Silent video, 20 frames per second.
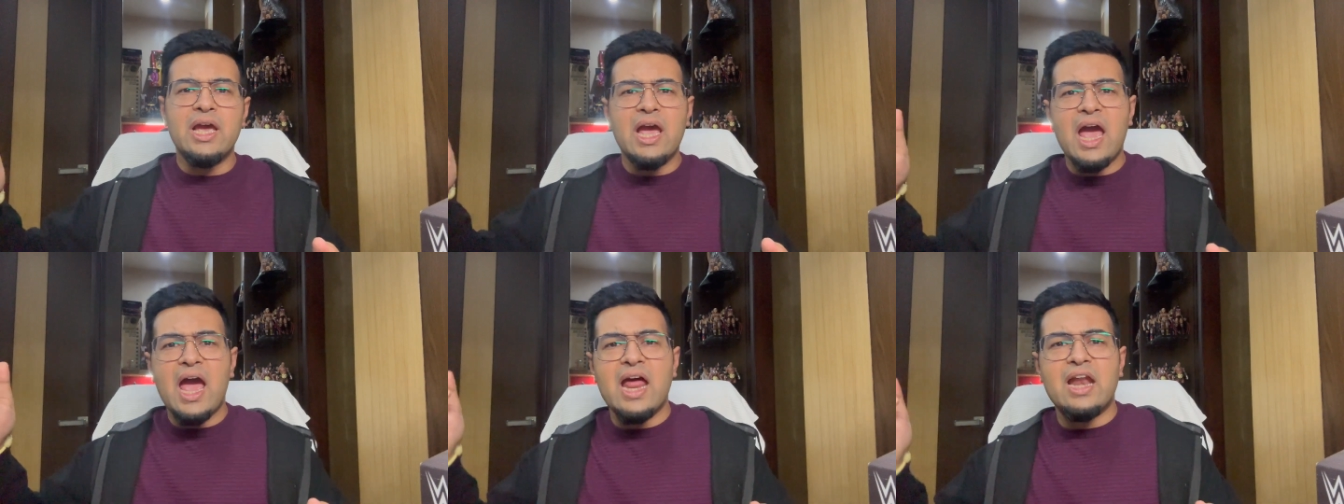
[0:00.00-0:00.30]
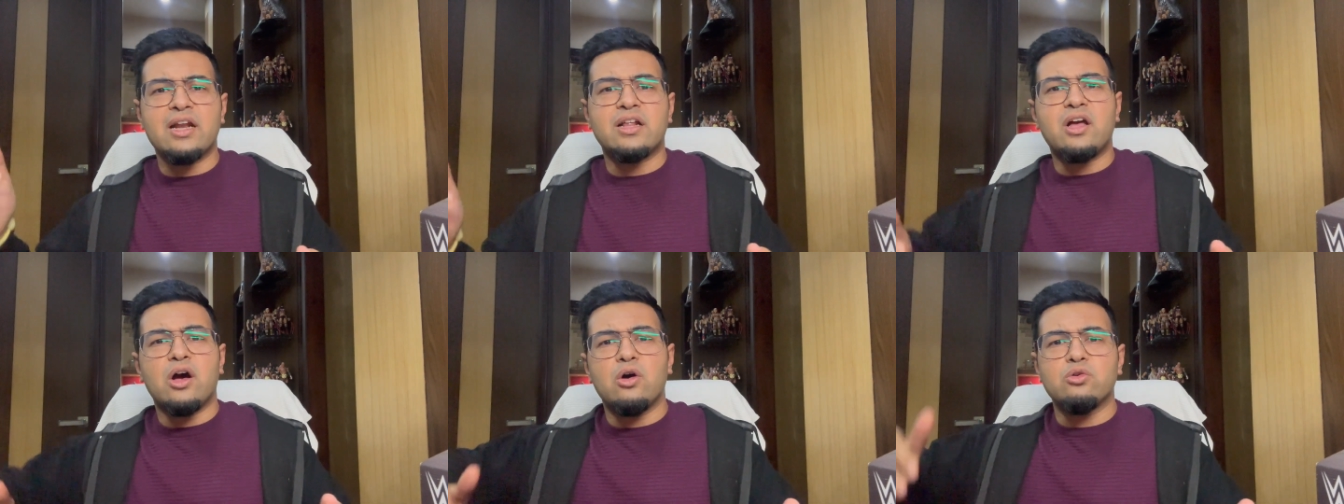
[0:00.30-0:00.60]
And
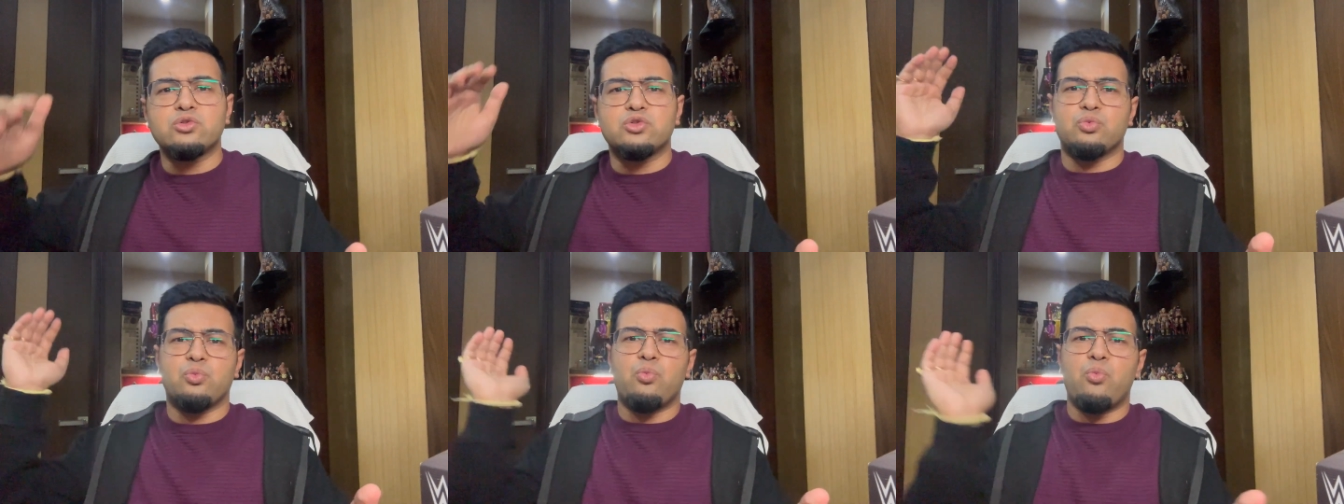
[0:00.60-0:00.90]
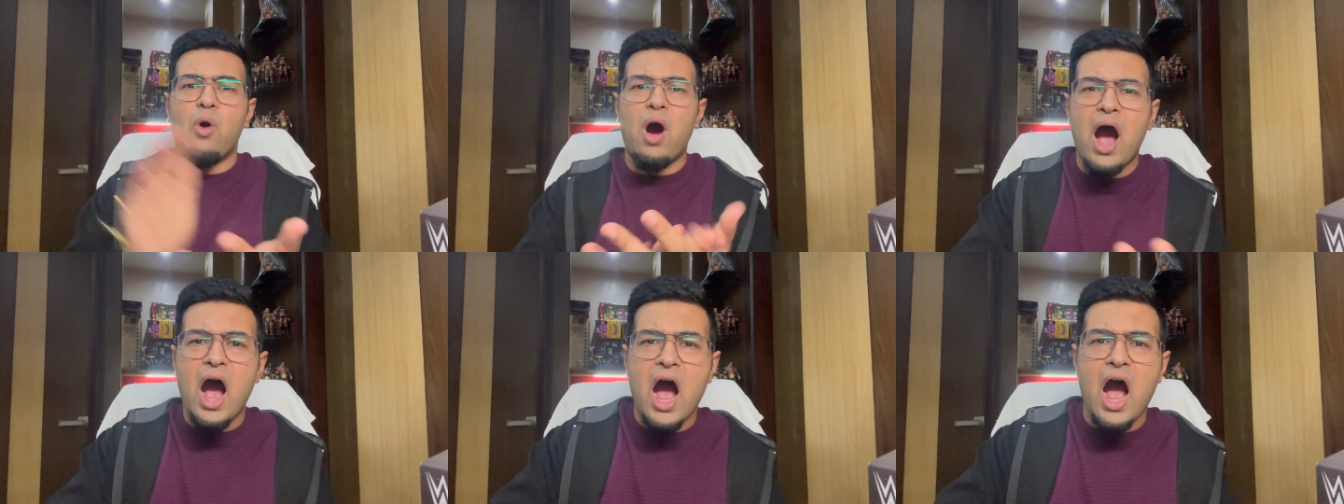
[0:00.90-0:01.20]
it goes
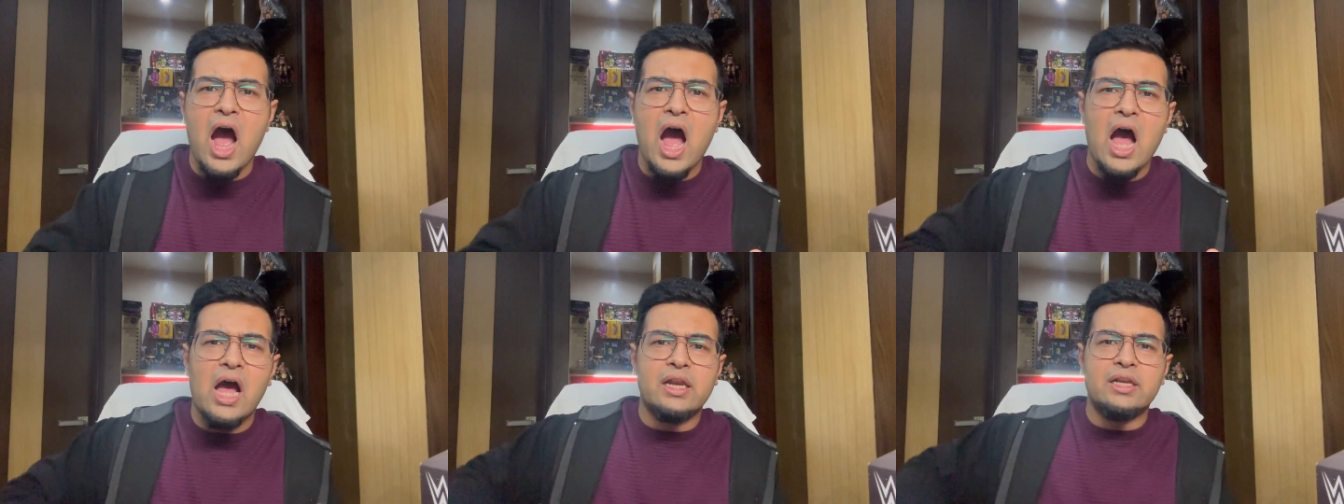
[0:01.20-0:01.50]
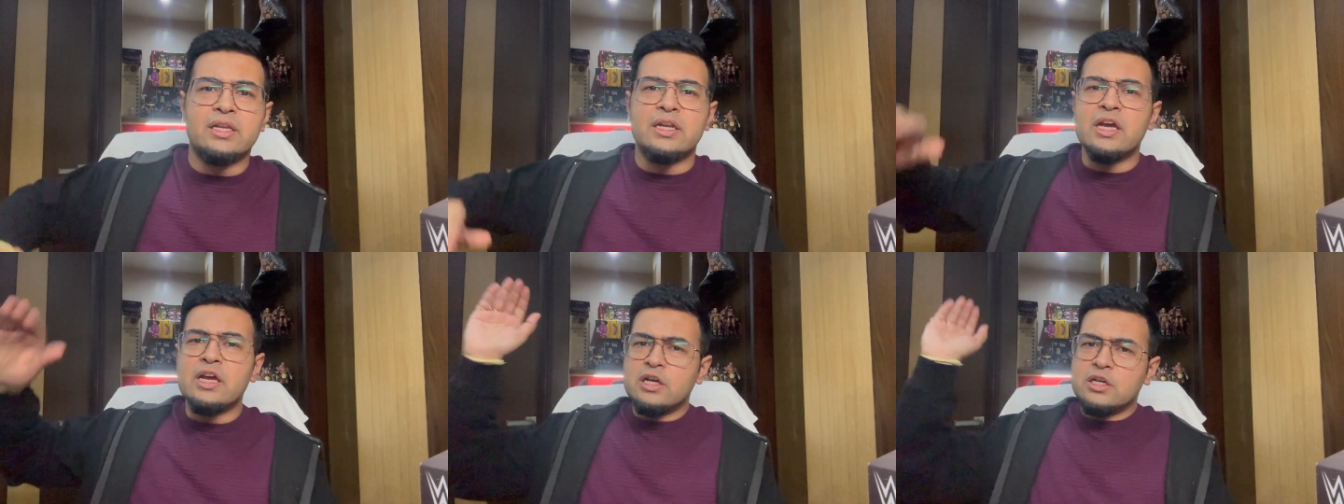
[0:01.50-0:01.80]

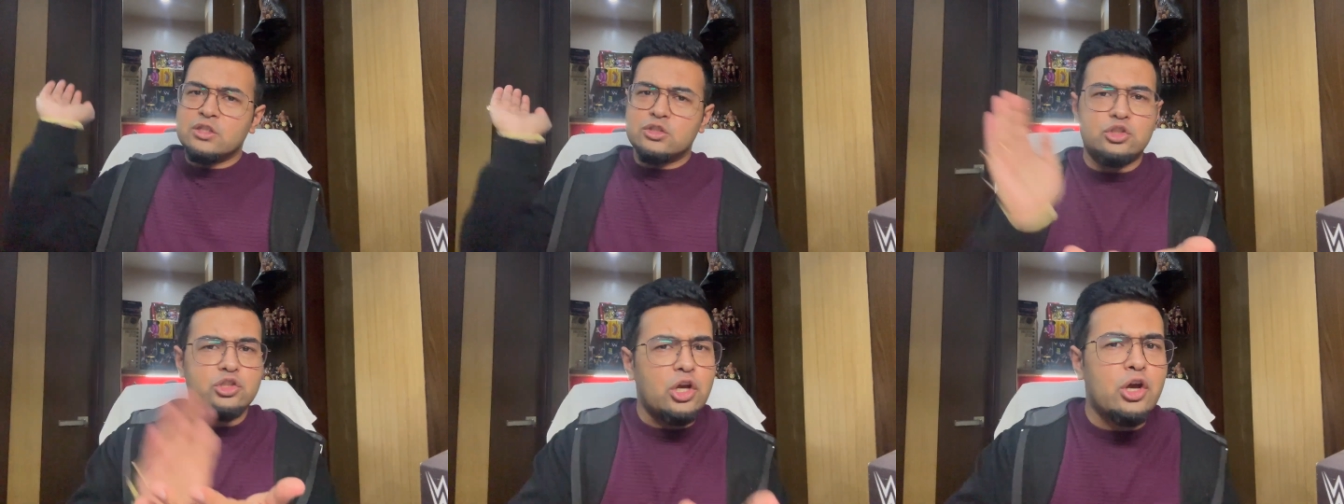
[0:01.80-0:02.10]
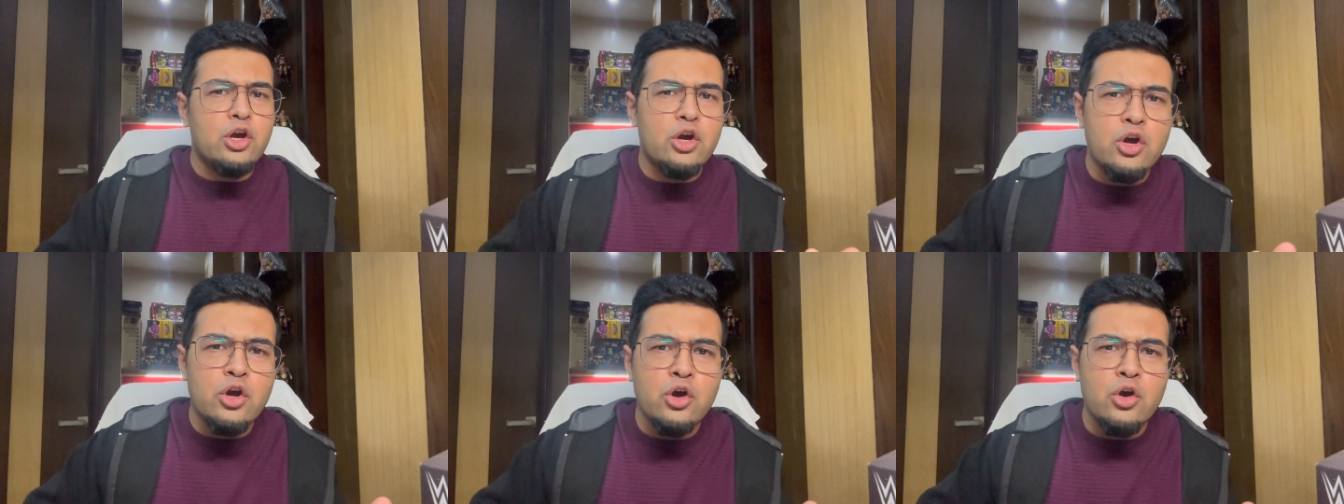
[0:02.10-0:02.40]
1,
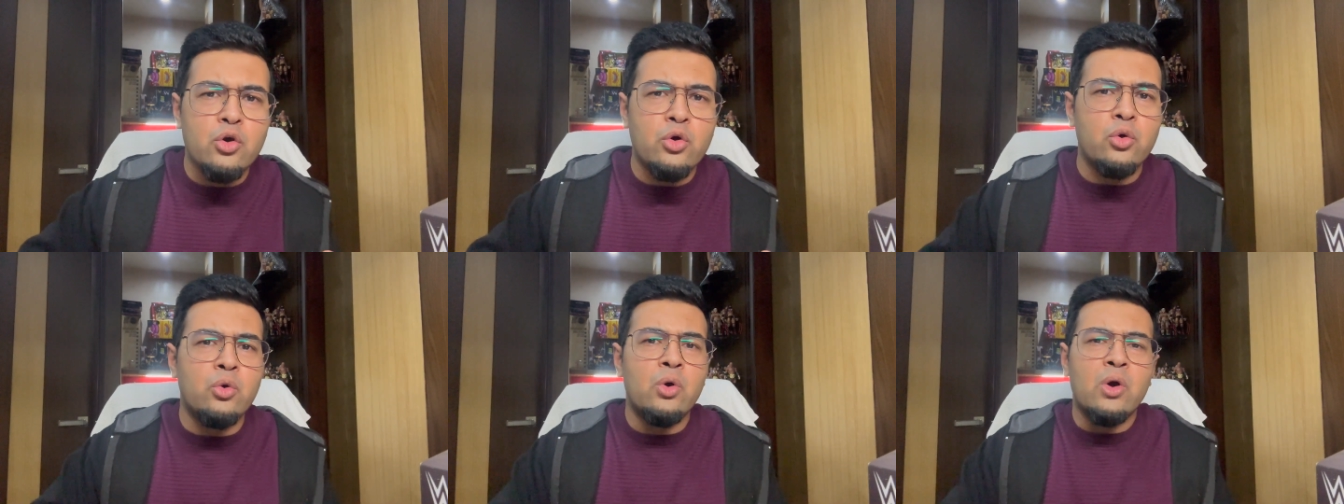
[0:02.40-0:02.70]
2,